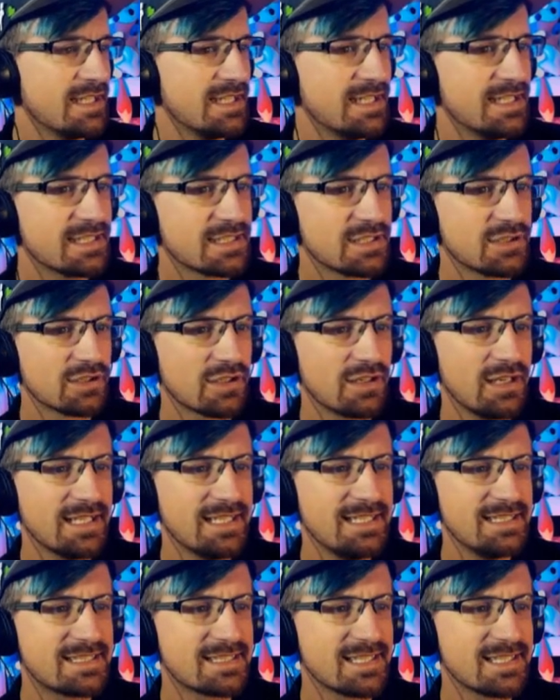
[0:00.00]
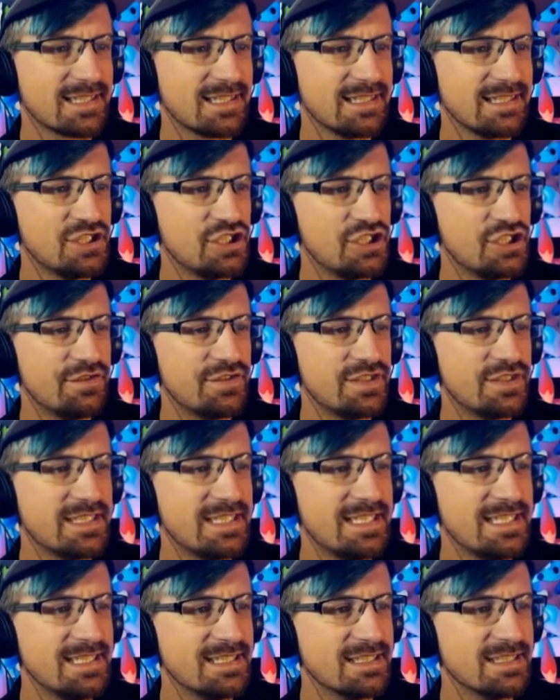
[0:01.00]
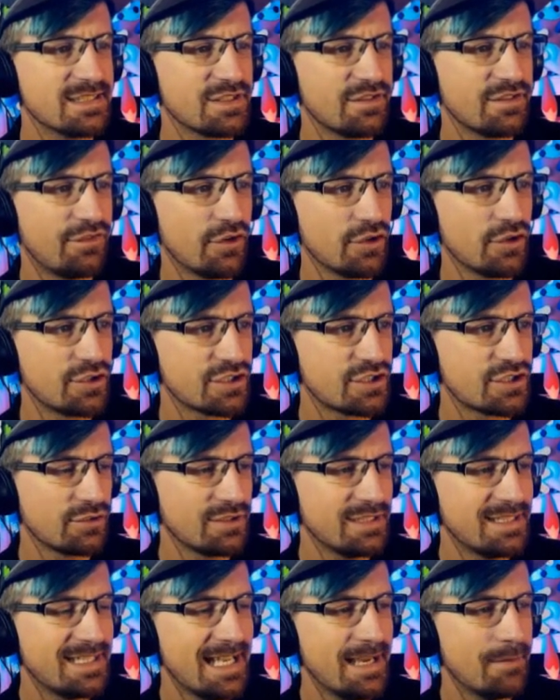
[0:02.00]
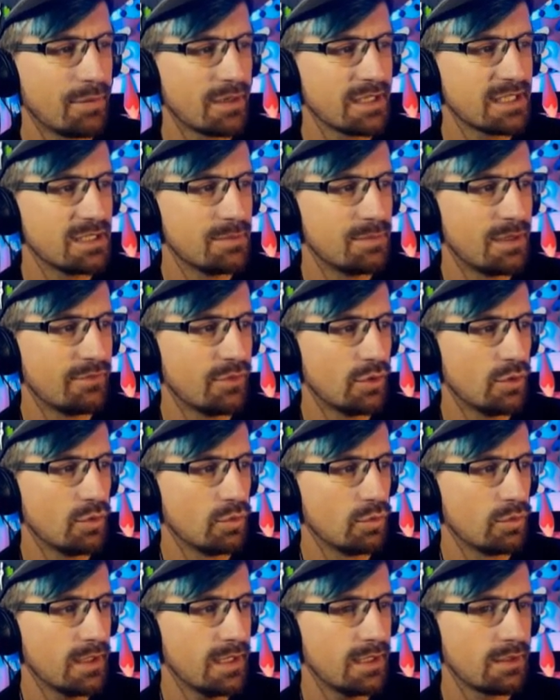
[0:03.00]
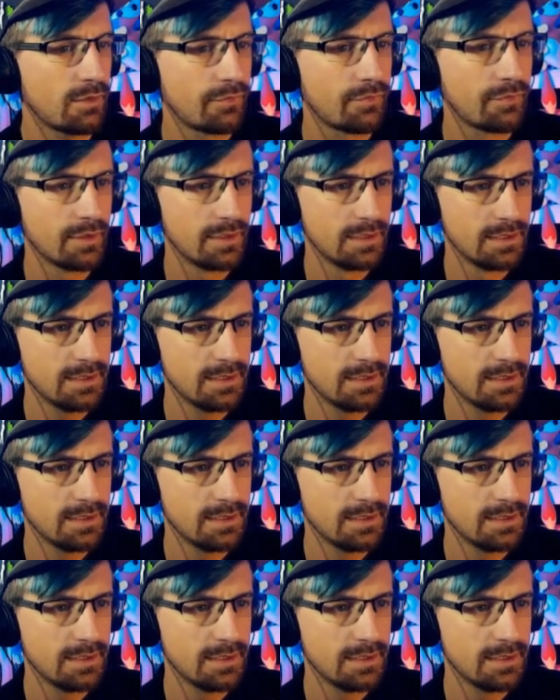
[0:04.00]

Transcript: It looked like he suddenly shifted gears and focused on gambling above all else.